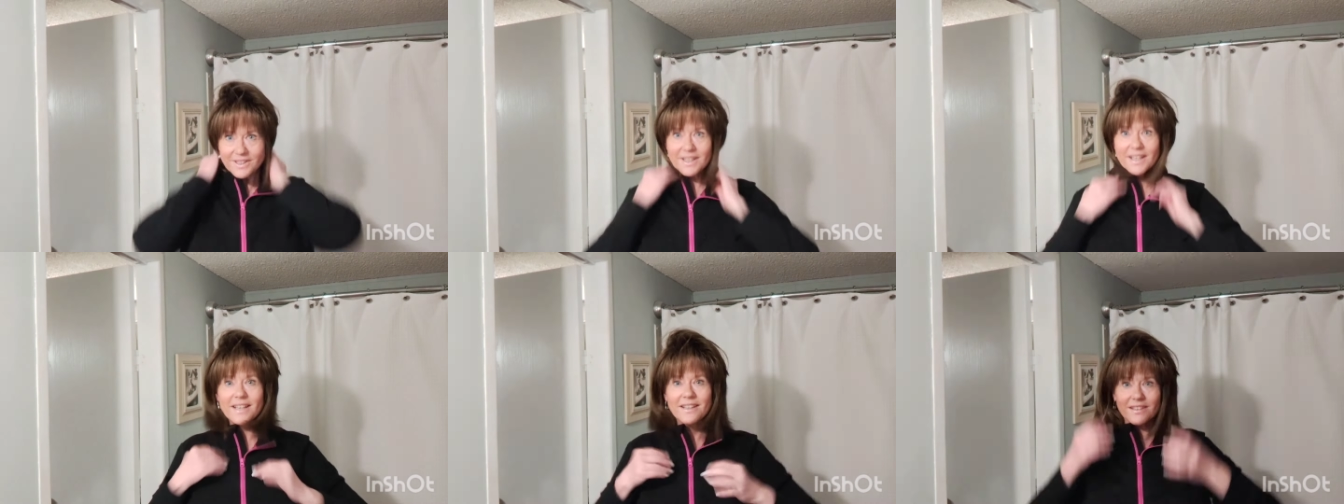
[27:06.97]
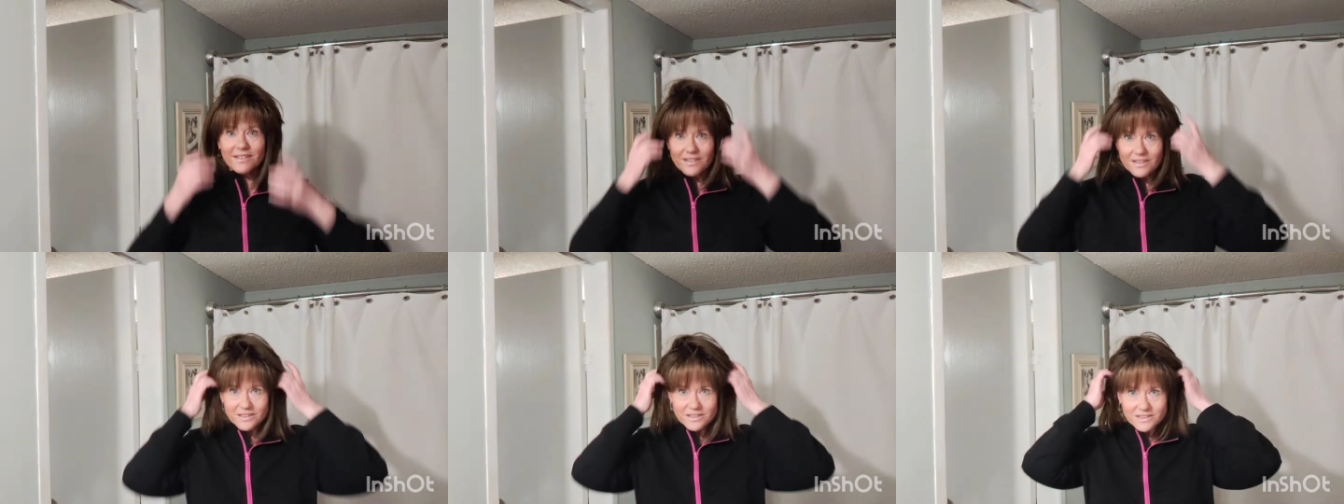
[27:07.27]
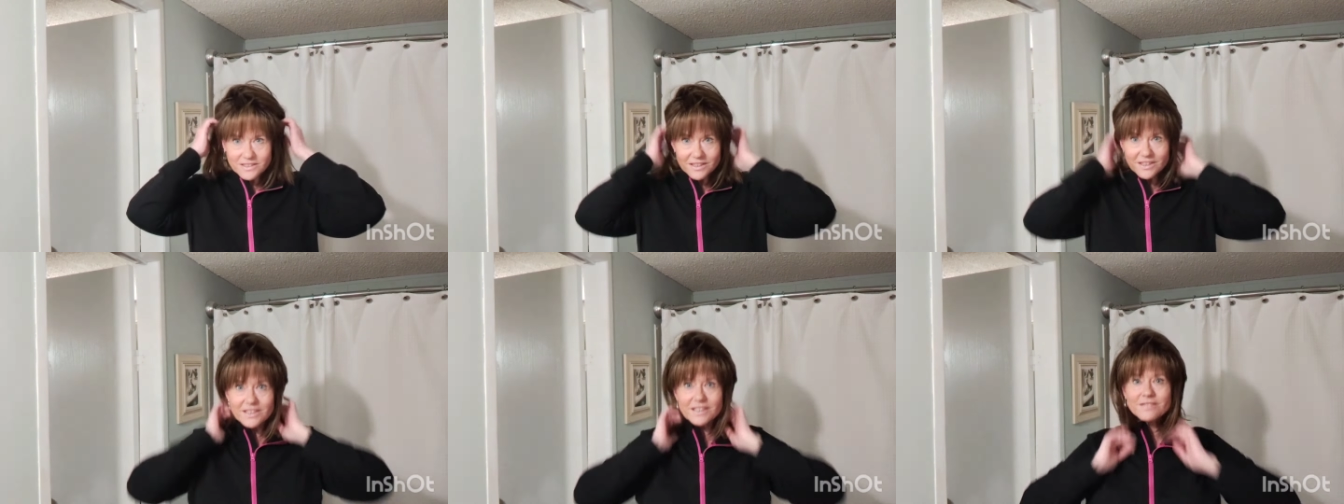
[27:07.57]
and it
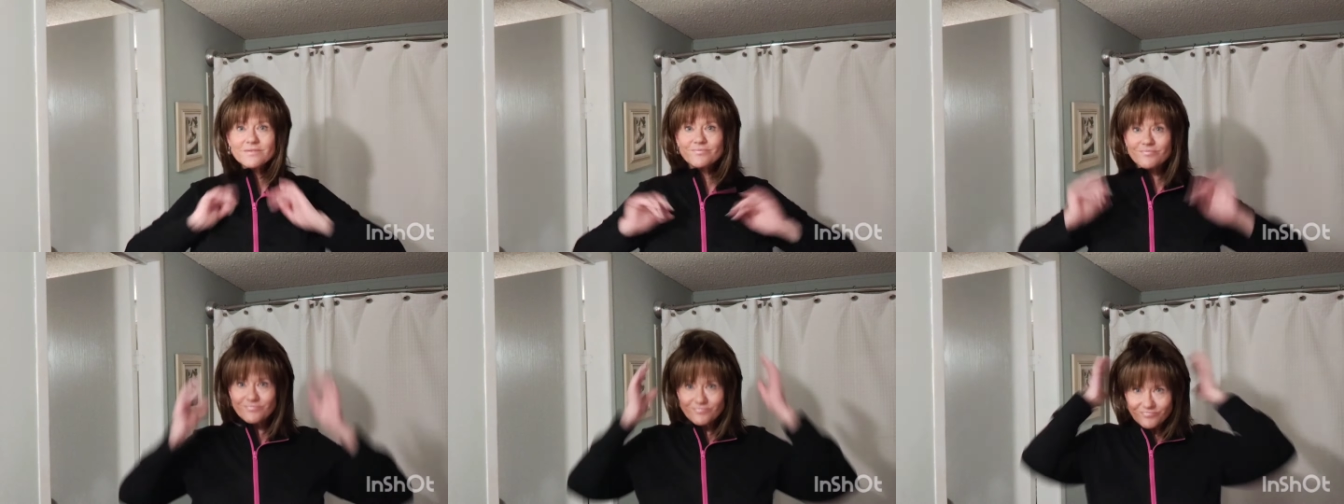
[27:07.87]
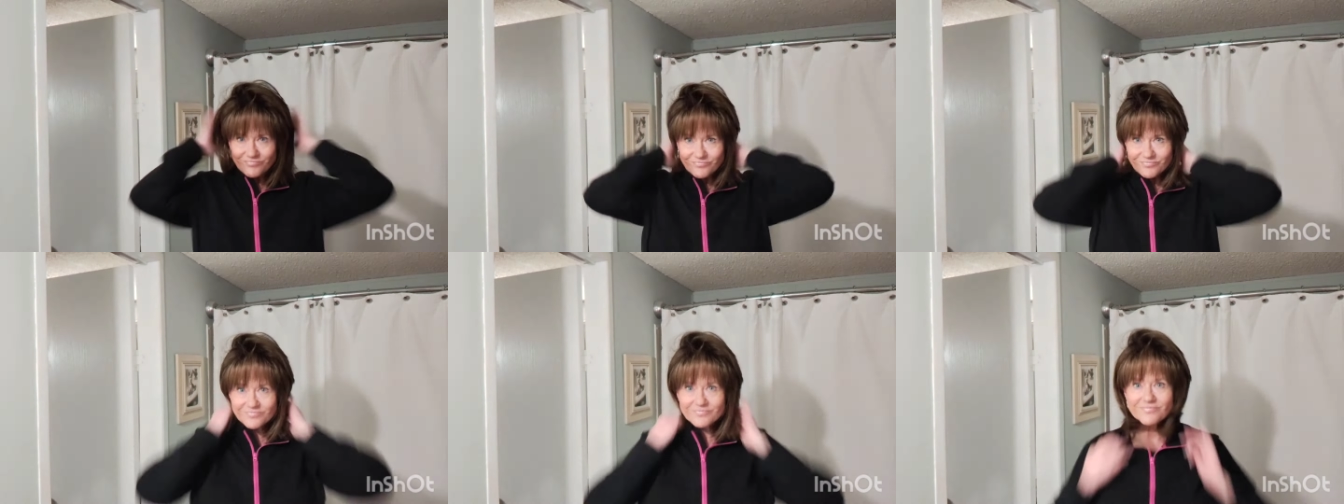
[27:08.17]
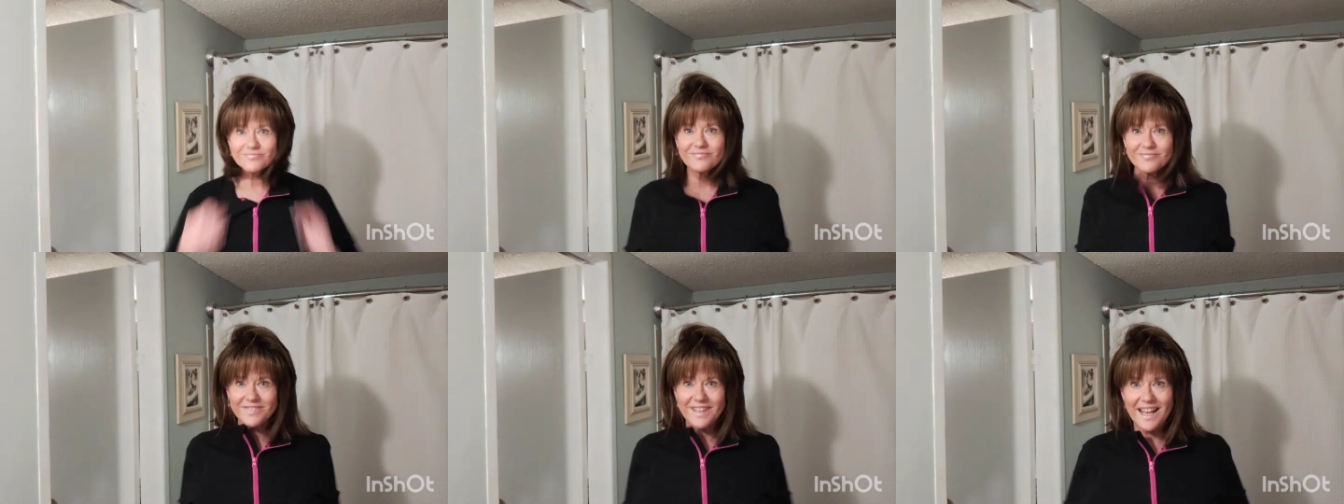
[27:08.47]
looks good
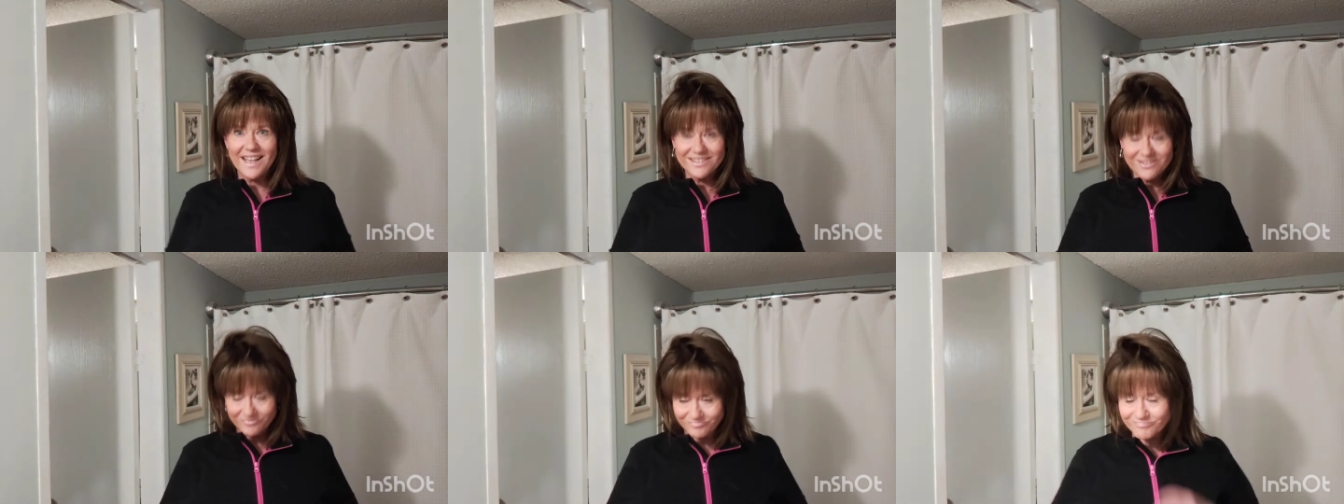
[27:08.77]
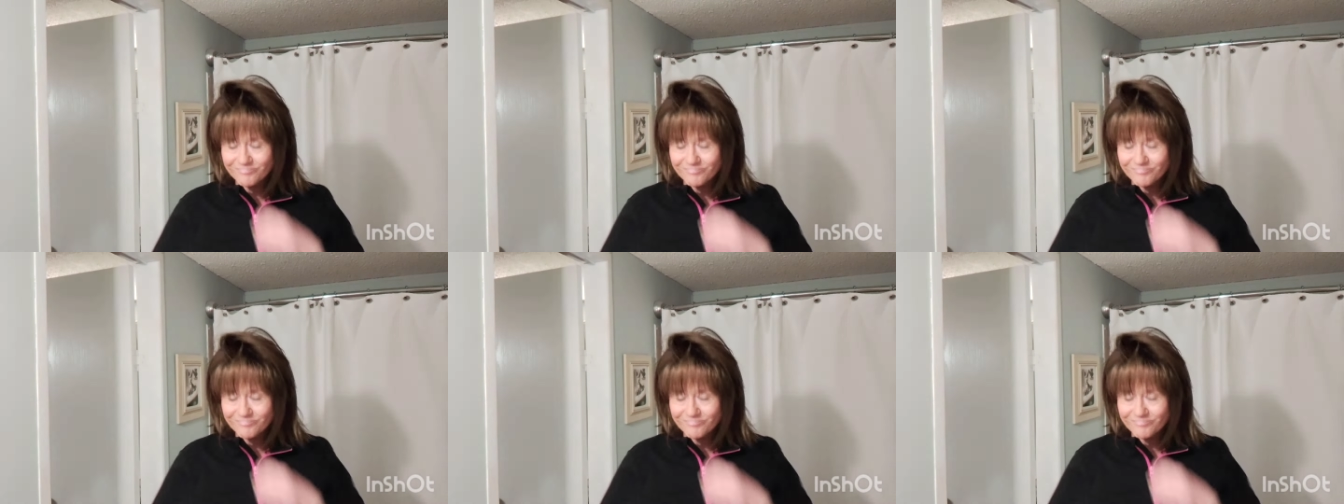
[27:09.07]
flat.